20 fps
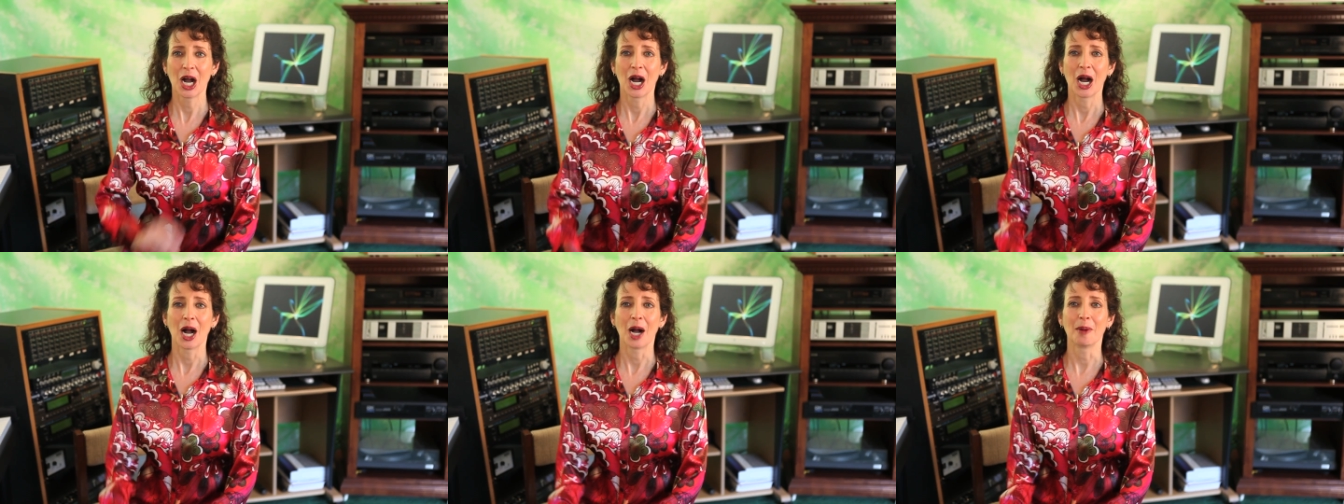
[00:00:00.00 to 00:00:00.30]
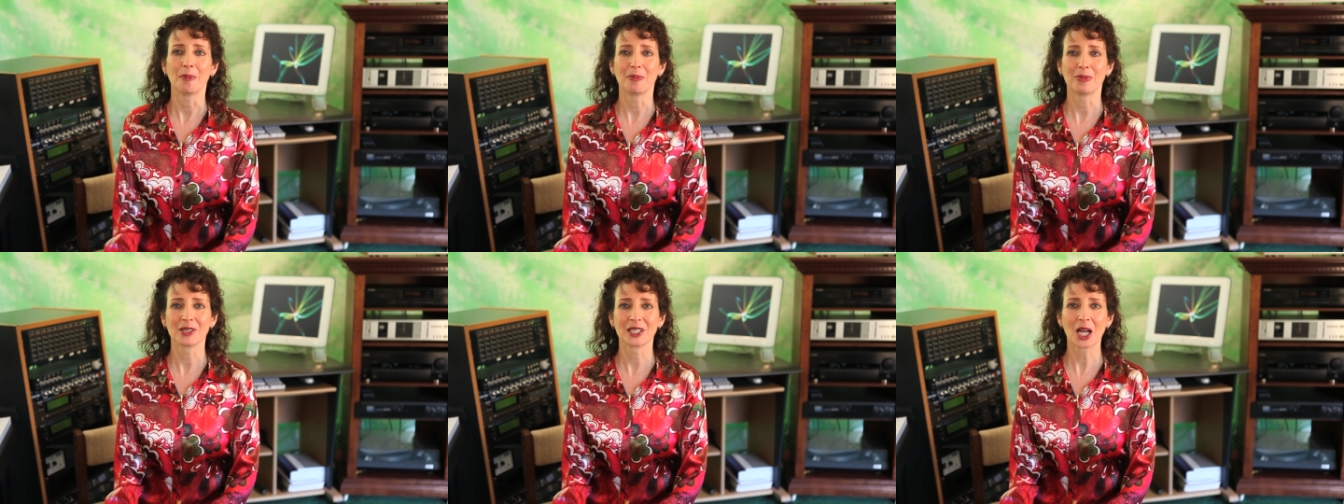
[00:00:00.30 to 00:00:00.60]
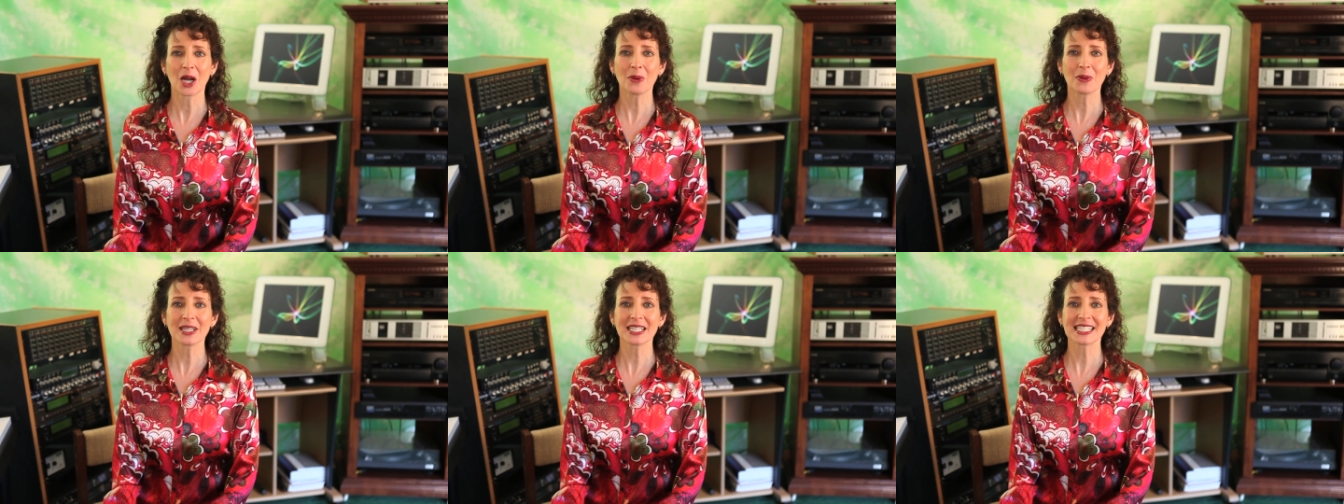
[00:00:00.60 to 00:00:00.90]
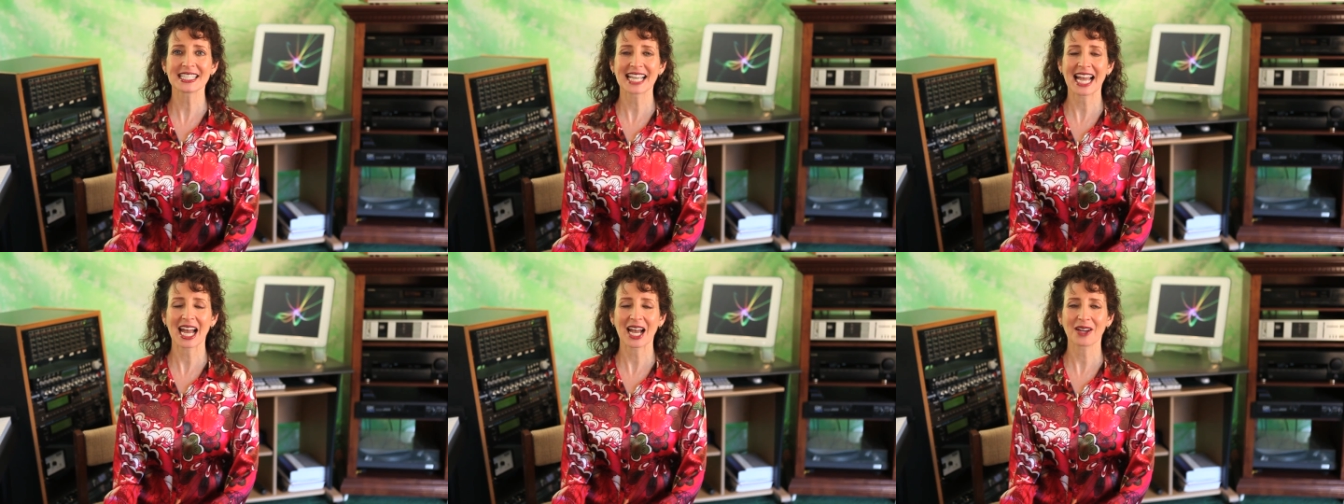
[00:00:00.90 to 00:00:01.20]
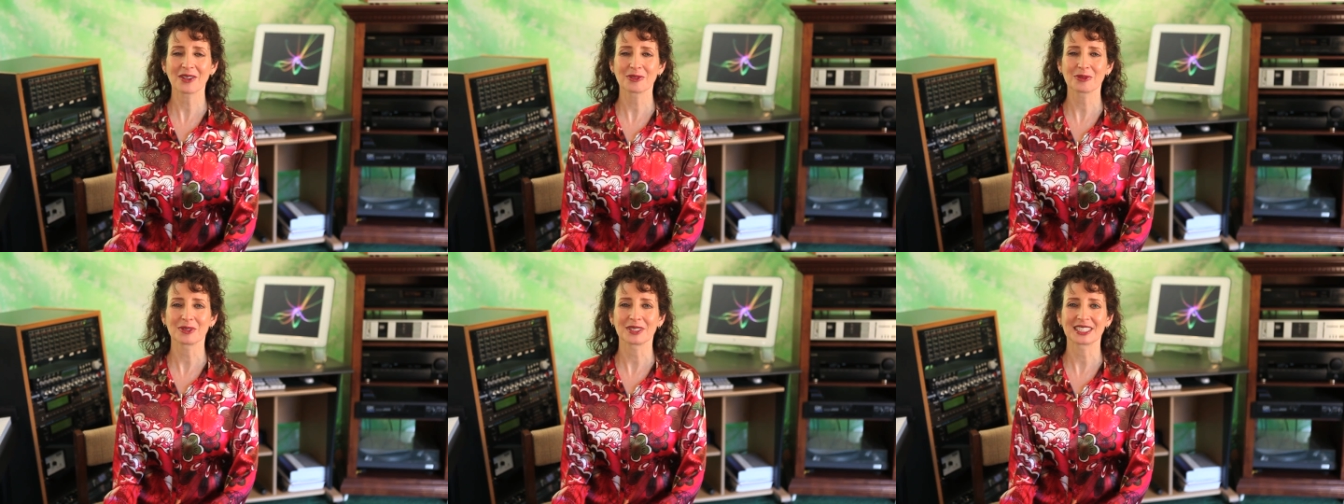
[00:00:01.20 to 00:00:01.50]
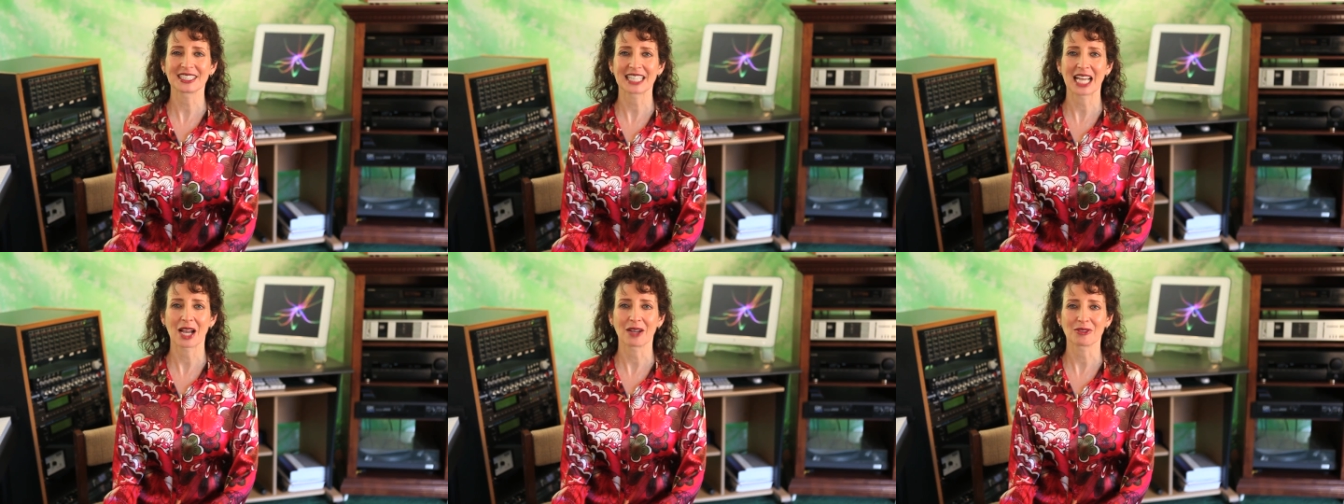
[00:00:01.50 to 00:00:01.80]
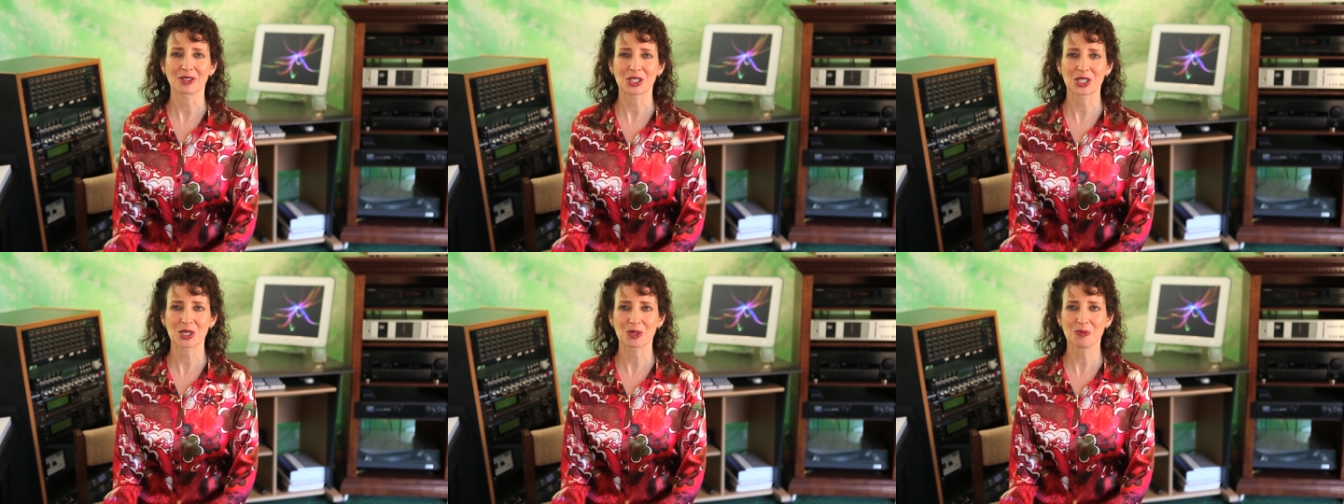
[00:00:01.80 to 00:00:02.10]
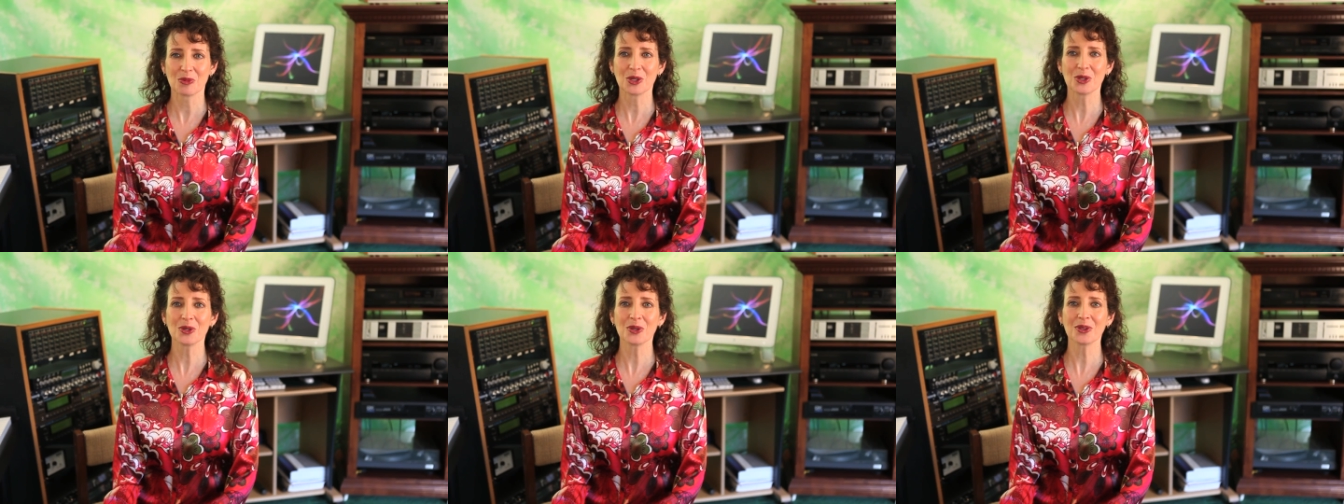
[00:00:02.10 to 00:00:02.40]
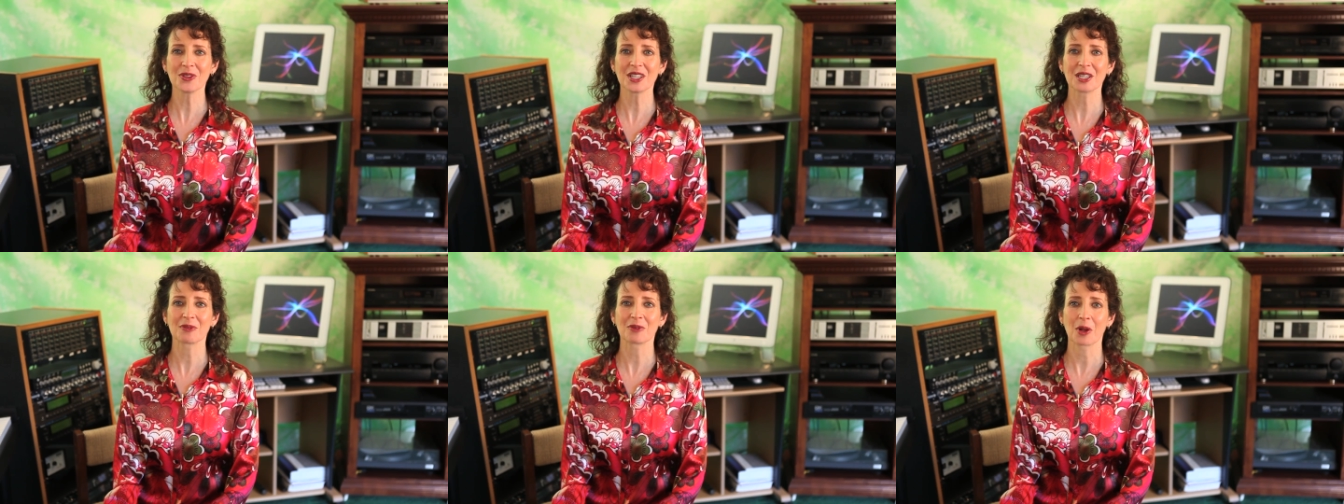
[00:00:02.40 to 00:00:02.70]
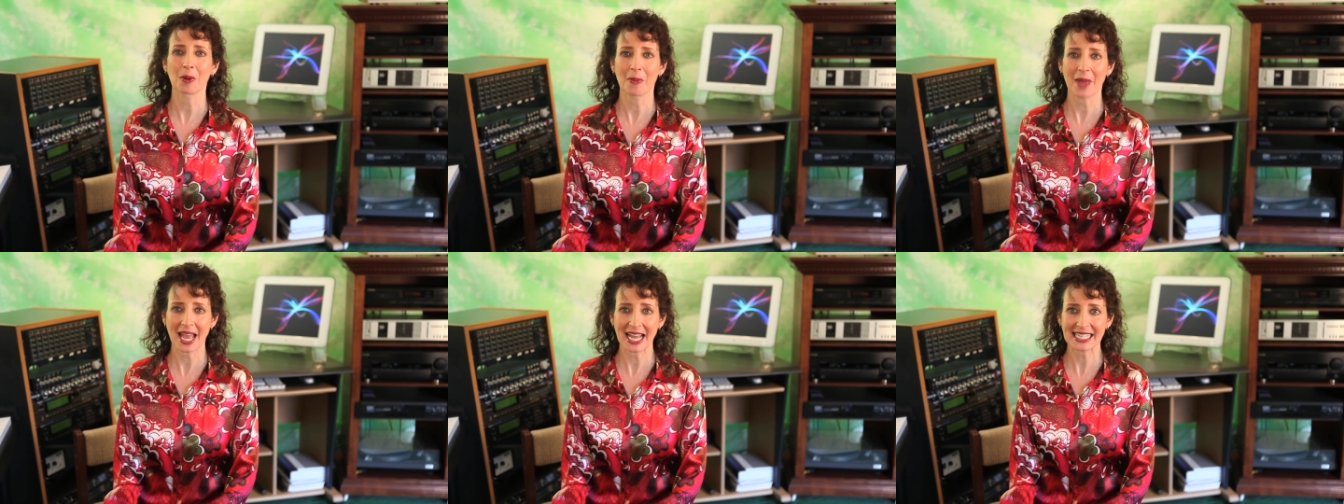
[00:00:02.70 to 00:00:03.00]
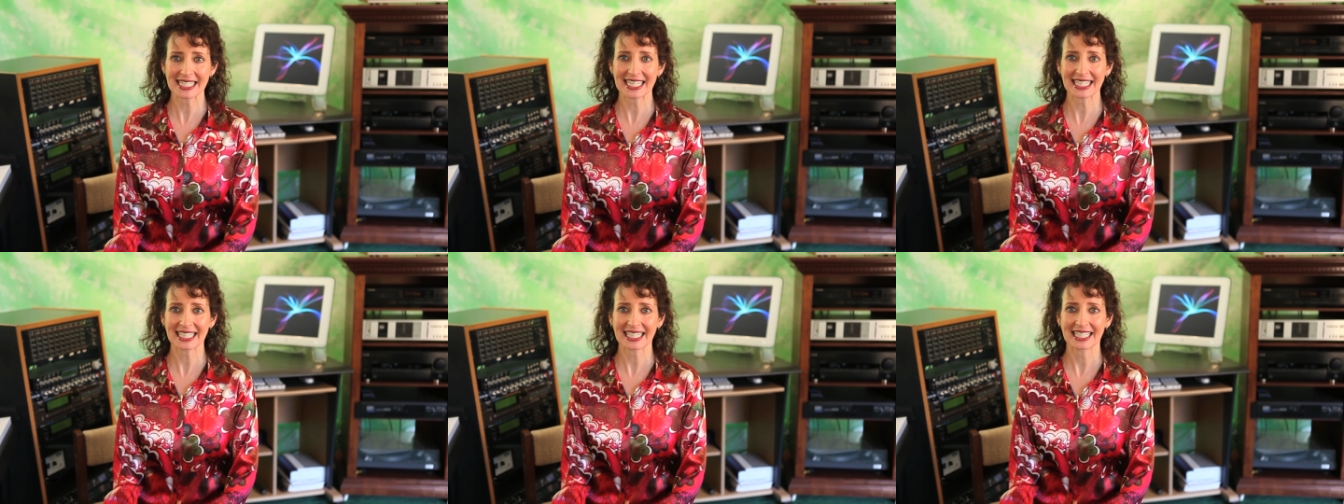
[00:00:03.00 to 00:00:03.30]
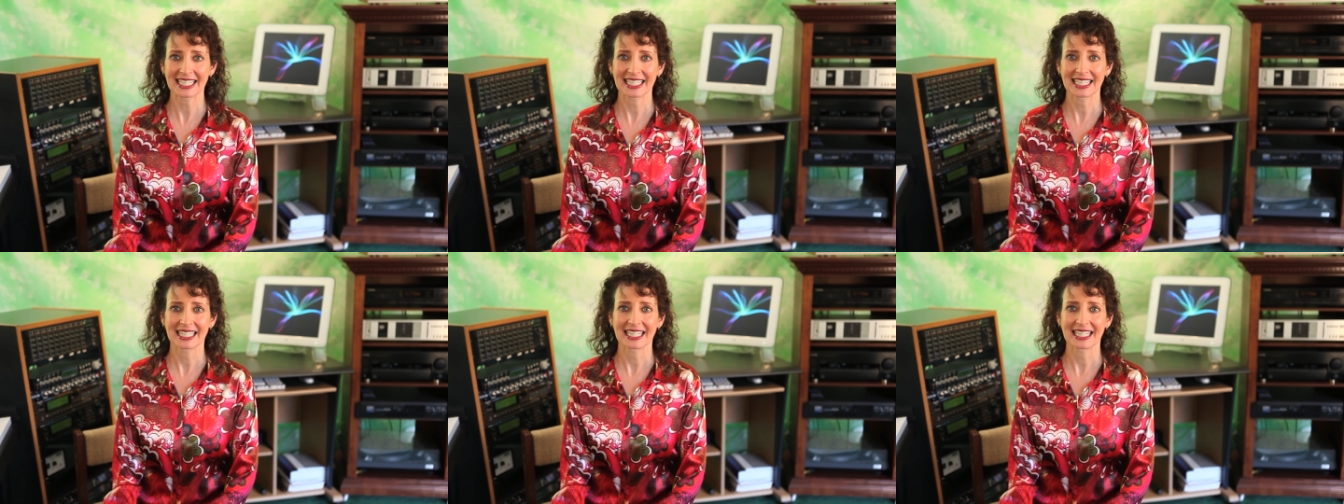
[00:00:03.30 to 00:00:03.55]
A blowy sound will sound smooth and romantic